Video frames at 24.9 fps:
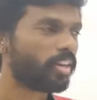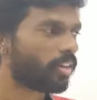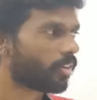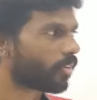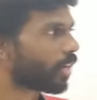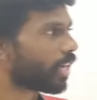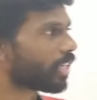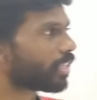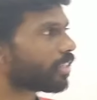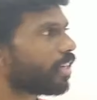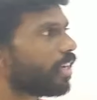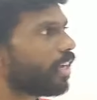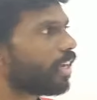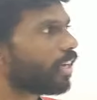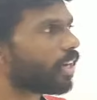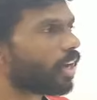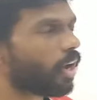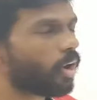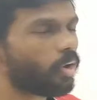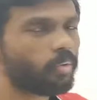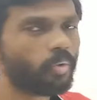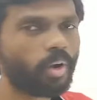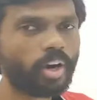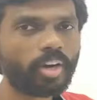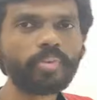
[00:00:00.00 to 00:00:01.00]
Right.
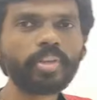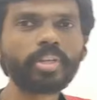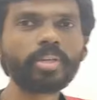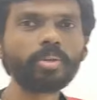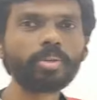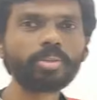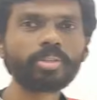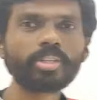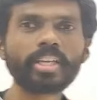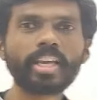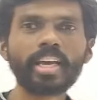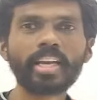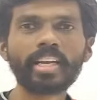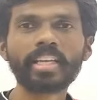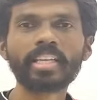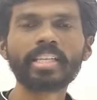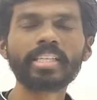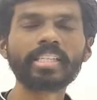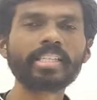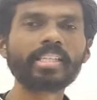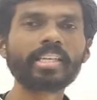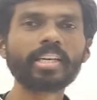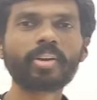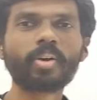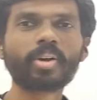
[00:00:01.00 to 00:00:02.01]
Now what we use here
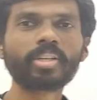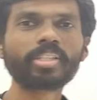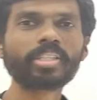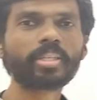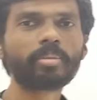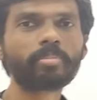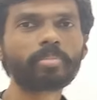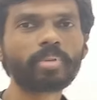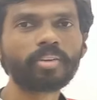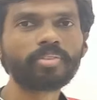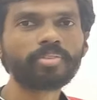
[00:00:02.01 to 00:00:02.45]
is the concept